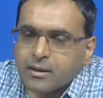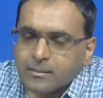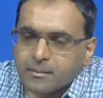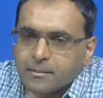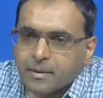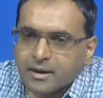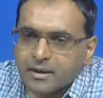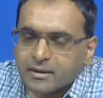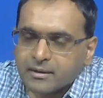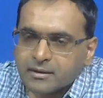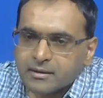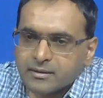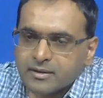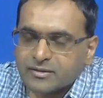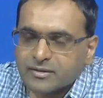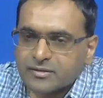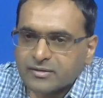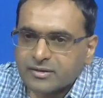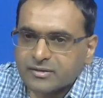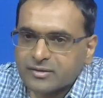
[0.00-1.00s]
But
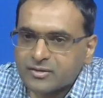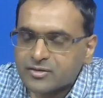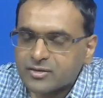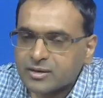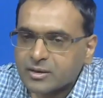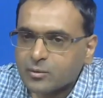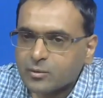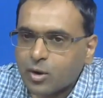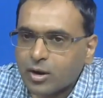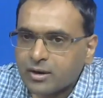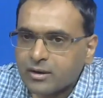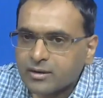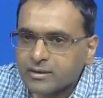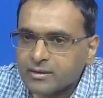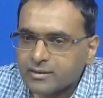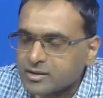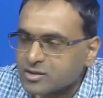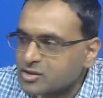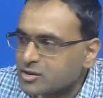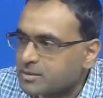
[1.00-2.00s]
this is essentially what
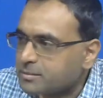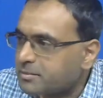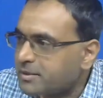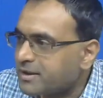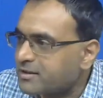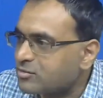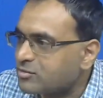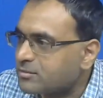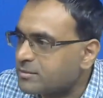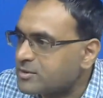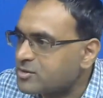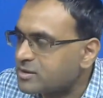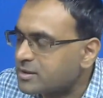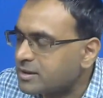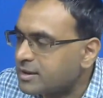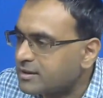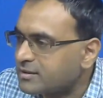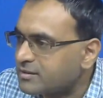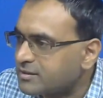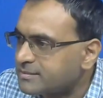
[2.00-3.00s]
the chip transformation
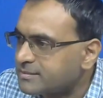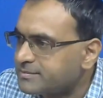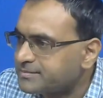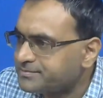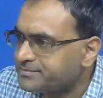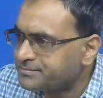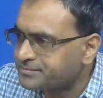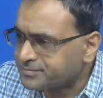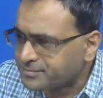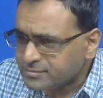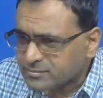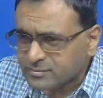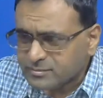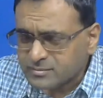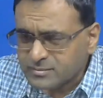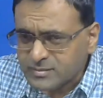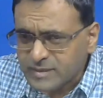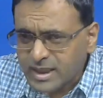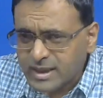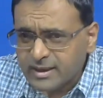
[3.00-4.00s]
does.
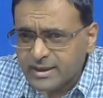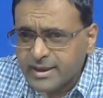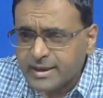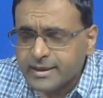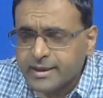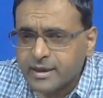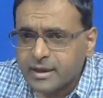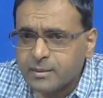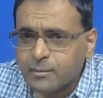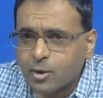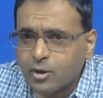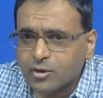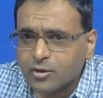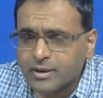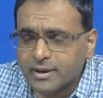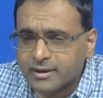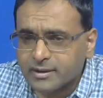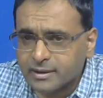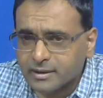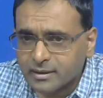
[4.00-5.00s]
Linearly
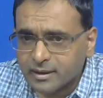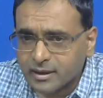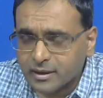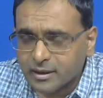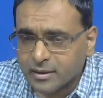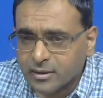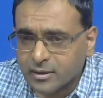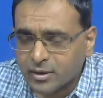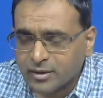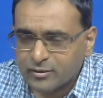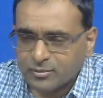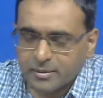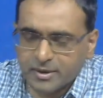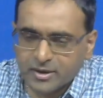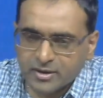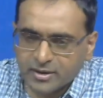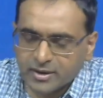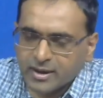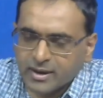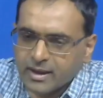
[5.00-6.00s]
modulated or
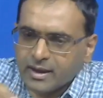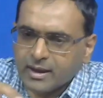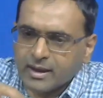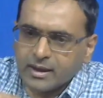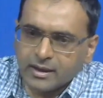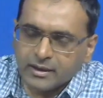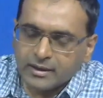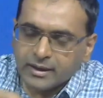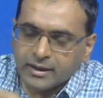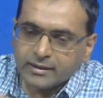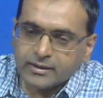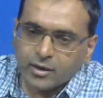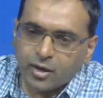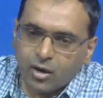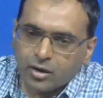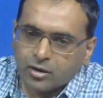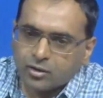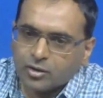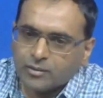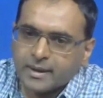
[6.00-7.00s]
exponentially in the
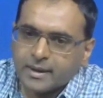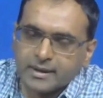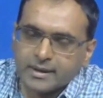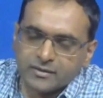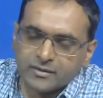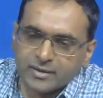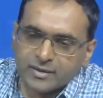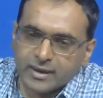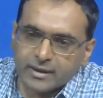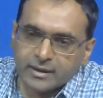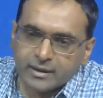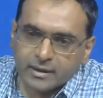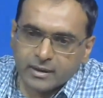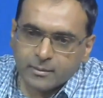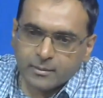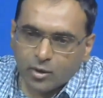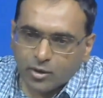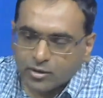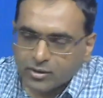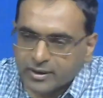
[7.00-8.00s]
log domain, it is
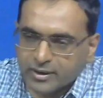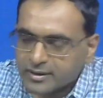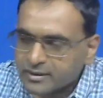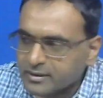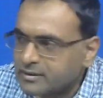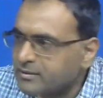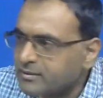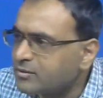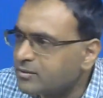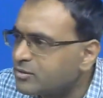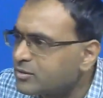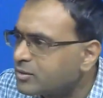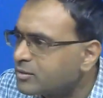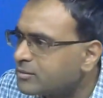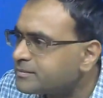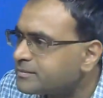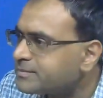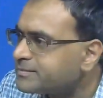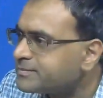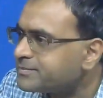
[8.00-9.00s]
linearly modulated. So